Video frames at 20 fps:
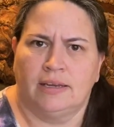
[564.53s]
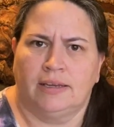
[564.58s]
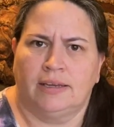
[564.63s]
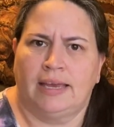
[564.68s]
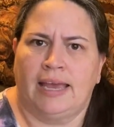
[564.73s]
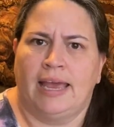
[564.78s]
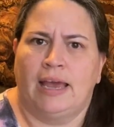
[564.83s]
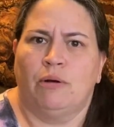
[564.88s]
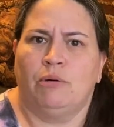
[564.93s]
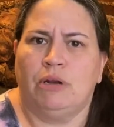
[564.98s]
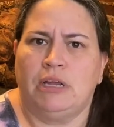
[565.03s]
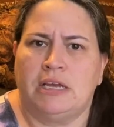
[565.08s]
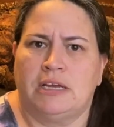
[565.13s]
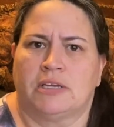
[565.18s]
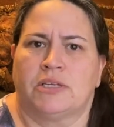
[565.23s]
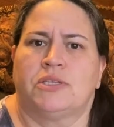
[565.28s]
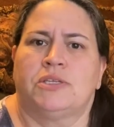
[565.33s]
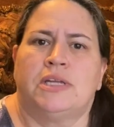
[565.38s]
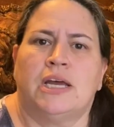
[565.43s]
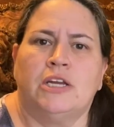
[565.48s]
county
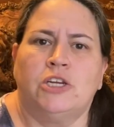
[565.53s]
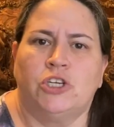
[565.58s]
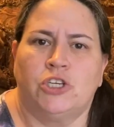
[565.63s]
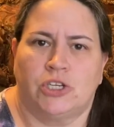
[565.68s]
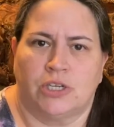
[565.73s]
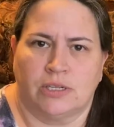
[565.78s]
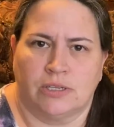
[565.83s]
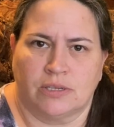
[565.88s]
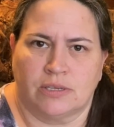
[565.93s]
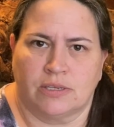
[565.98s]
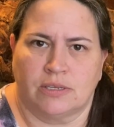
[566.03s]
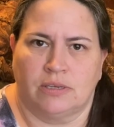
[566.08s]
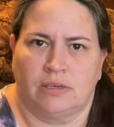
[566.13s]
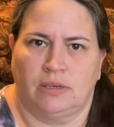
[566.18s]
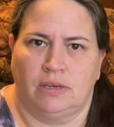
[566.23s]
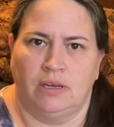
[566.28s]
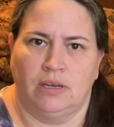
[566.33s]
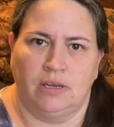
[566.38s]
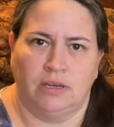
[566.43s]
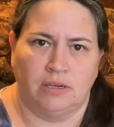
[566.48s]
extensions
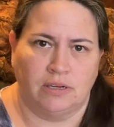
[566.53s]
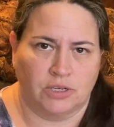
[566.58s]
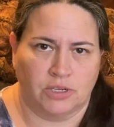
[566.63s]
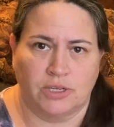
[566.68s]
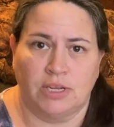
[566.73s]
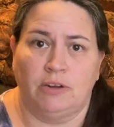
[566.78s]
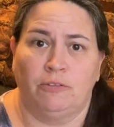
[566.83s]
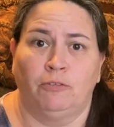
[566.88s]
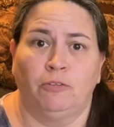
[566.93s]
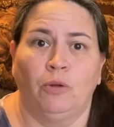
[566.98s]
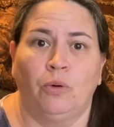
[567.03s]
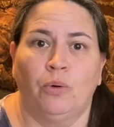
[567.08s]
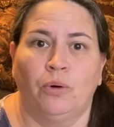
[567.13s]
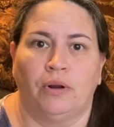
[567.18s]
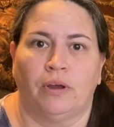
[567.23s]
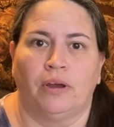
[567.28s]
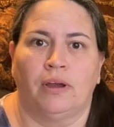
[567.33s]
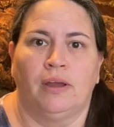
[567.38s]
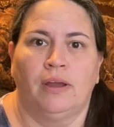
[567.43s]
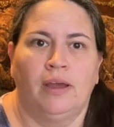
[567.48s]
in the state of
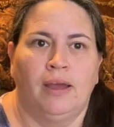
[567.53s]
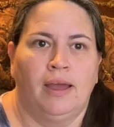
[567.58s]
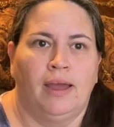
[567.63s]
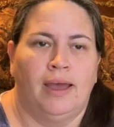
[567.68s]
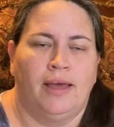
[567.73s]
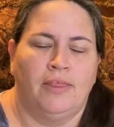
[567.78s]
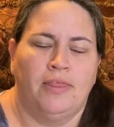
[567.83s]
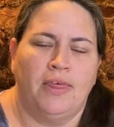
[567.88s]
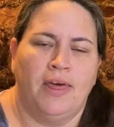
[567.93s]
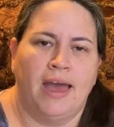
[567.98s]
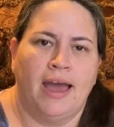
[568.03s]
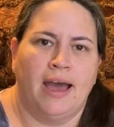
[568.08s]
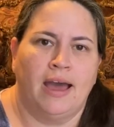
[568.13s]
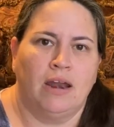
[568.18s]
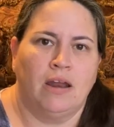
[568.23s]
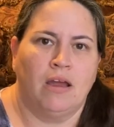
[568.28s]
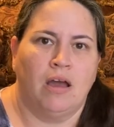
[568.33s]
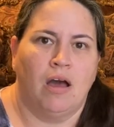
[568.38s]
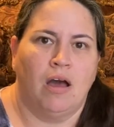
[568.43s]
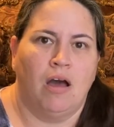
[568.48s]
Florida
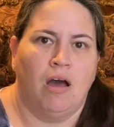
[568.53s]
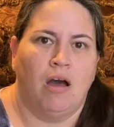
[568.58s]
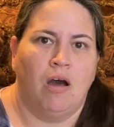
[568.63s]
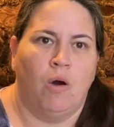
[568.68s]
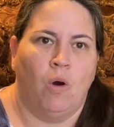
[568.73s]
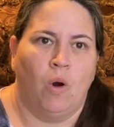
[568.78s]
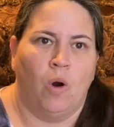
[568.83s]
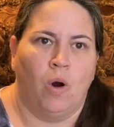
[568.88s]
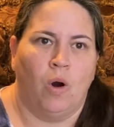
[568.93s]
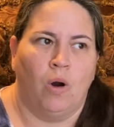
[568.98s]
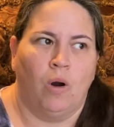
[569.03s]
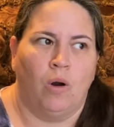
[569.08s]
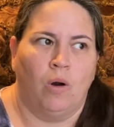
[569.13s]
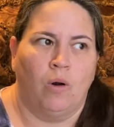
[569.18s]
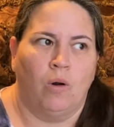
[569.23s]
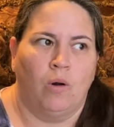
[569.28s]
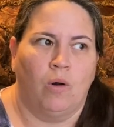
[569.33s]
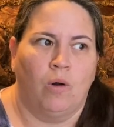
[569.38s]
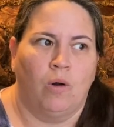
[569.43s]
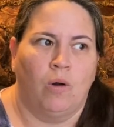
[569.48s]
that
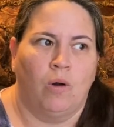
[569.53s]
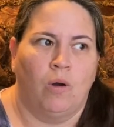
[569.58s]
are